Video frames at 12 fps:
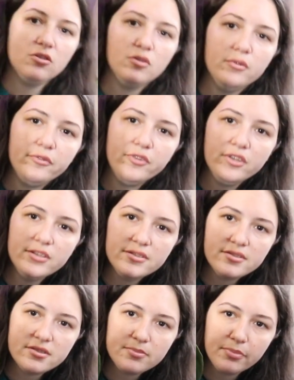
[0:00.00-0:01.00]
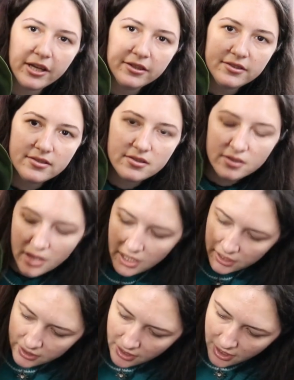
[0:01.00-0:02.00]
of this plant is
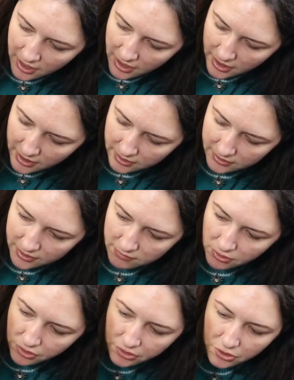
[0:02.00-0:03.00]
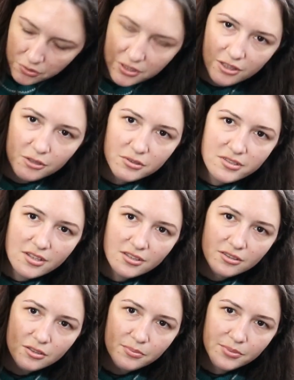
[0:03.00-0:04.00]
done, and even though it looks a
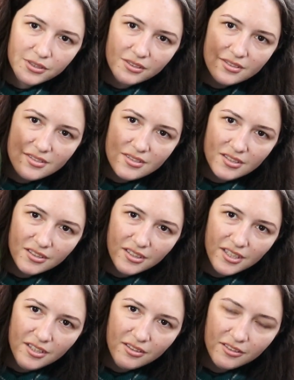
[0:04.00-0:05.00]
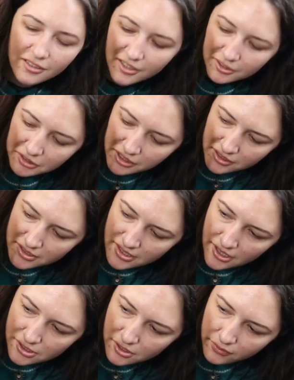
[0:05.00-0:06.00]
little bit silly with the
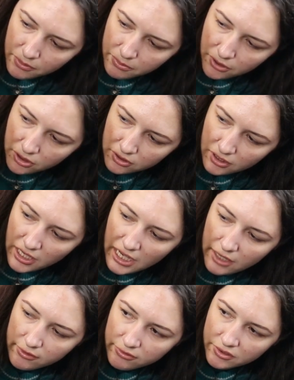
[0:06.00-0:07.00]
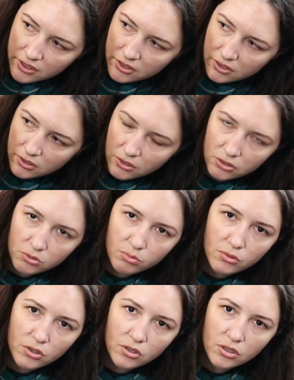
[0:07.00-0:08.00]
size of the pot, I feel a lot
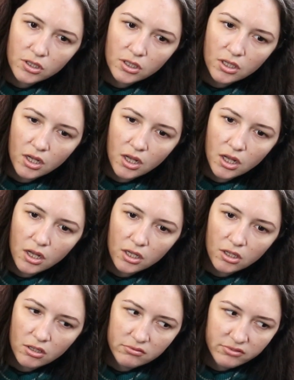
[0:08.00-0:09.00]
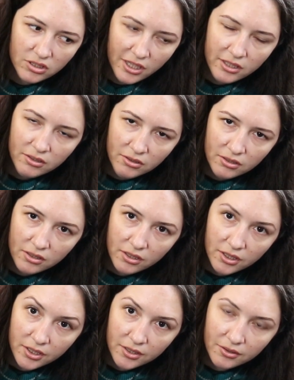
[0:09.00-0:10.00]
more confident
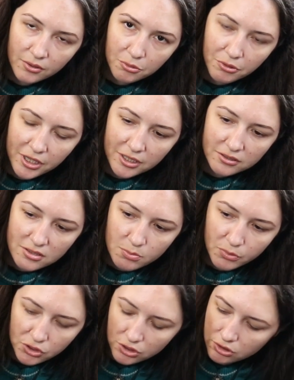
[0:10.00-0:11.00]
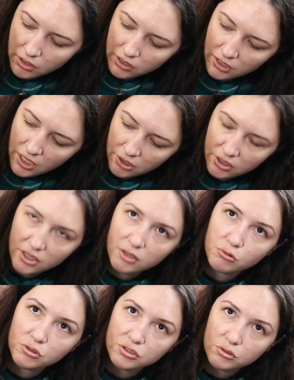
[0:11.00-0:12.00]
in the way it is potted right now than
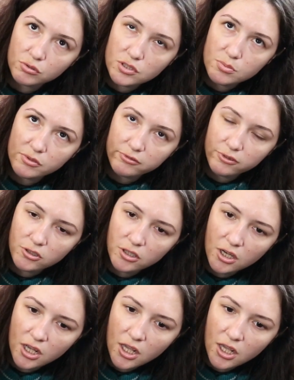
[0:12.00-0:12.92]
what it was before.